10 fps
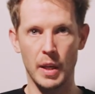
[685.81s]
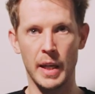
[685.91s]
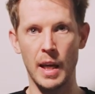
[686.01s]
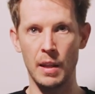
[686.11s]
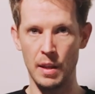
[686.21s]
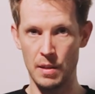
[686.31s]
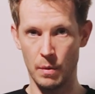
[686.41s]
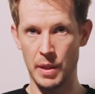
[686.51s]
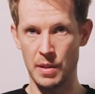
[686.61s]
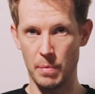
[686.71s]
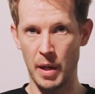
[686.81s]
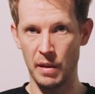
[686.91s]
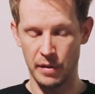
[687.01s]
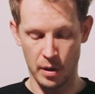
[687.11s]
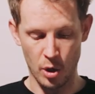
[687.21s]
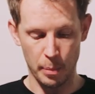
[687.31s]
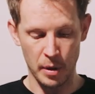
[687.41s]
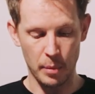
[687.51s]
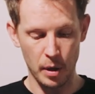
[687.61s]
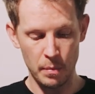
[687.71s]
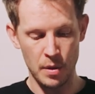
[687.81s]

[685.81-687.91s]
again, these are the ones dependent for the top and the bottom.